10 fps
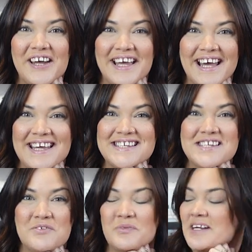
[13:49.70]
right guys,
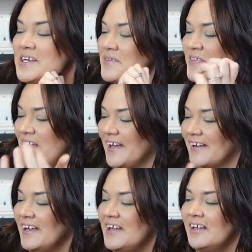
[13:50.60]
so what do you
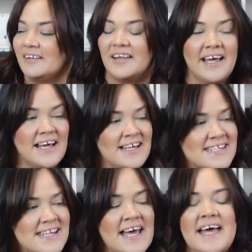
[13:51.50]
think? Like I
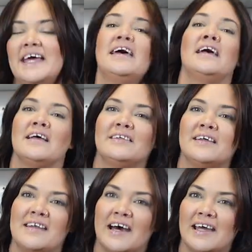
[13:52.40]
said,
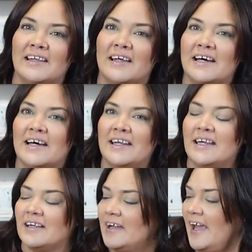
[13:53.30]
the
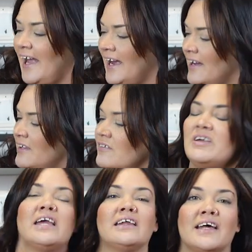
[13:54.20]
nylon and the
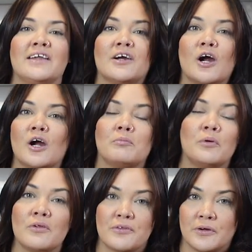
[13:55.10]
vegan leather are
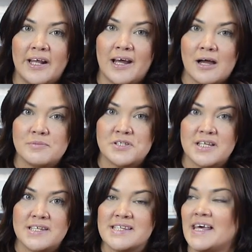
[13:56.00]
both great
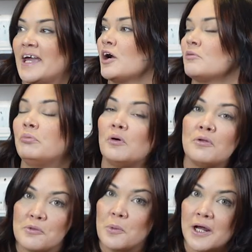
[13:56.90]
options. They are
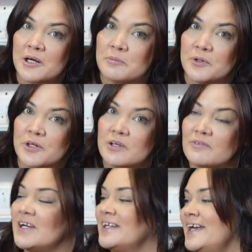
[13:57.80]
both
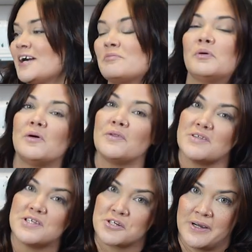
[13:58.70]
waterproof and they are
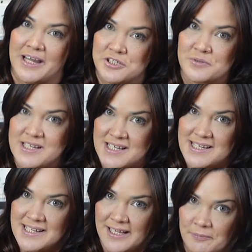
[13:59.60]
both scratch
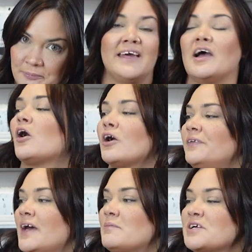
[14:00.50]
resistant. They aren't
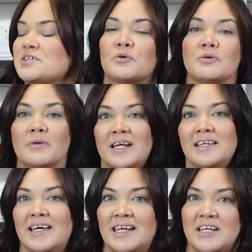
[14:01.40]
that much more money
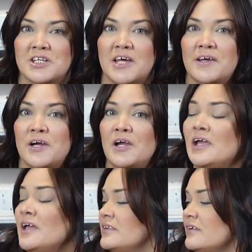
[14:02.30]
than each other.
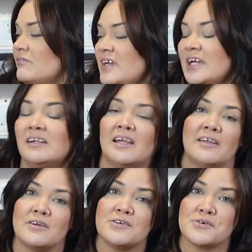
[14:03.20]
The vegan
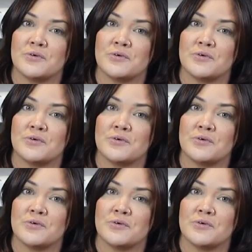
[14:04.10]
leather is